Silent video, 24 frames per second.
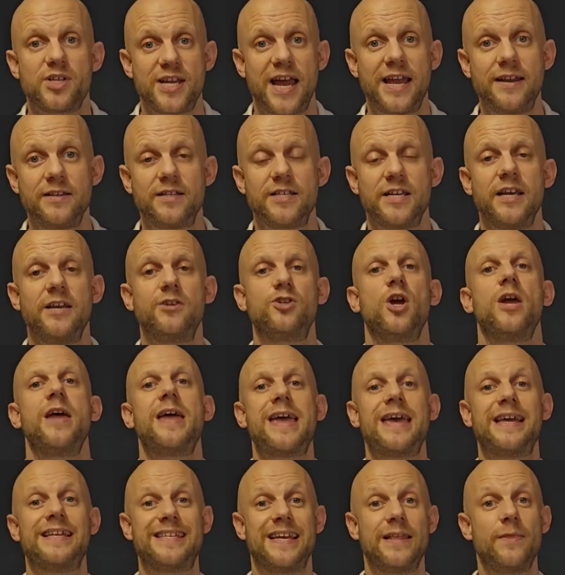percentage
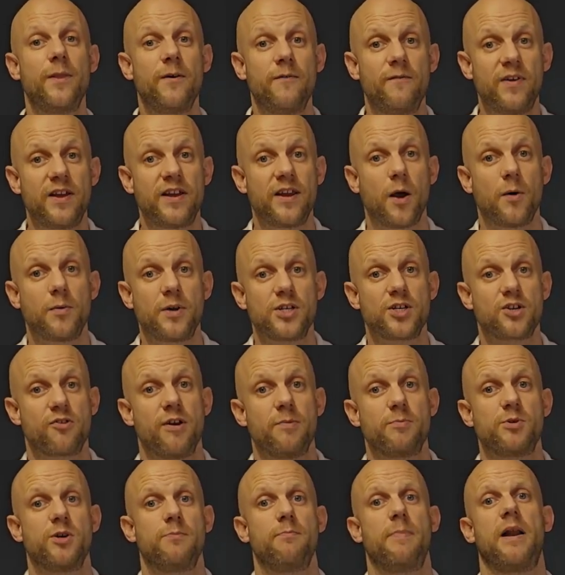is in the video
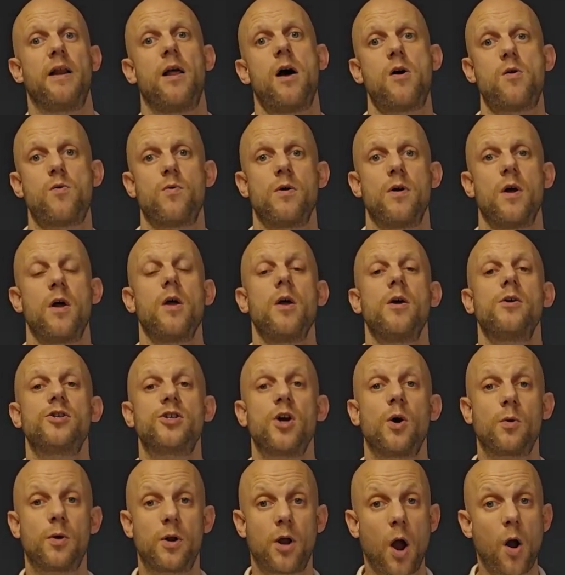description below.
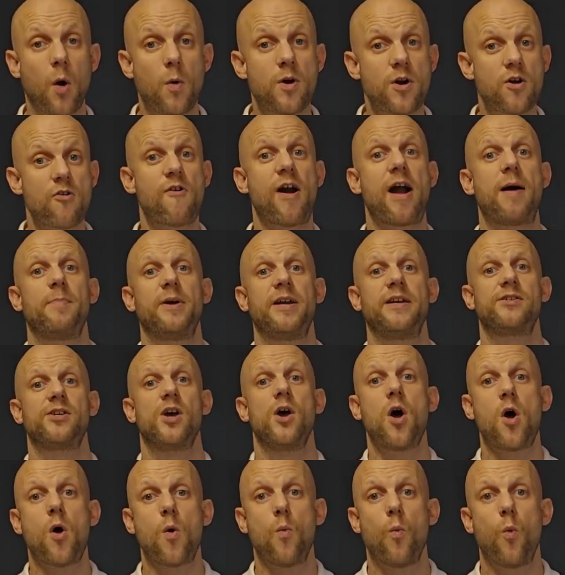So go and grab
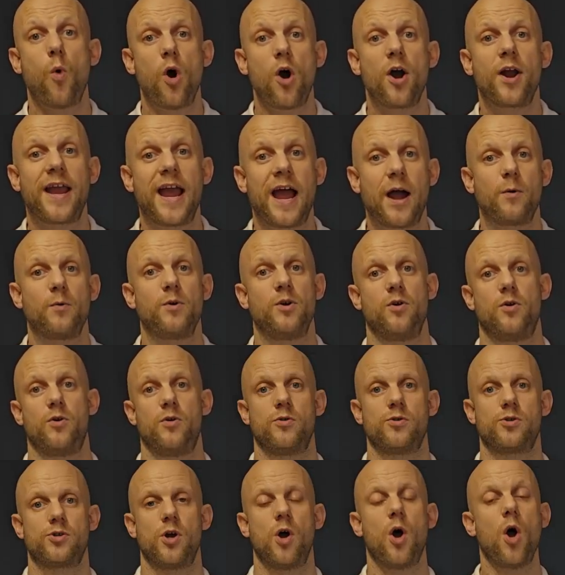it and work out
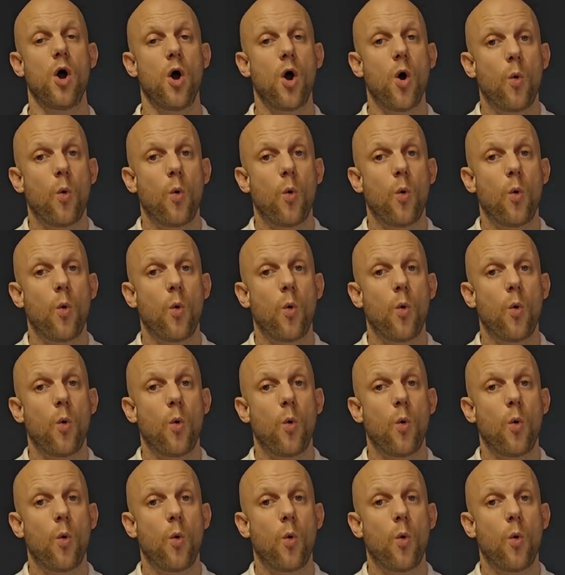yours.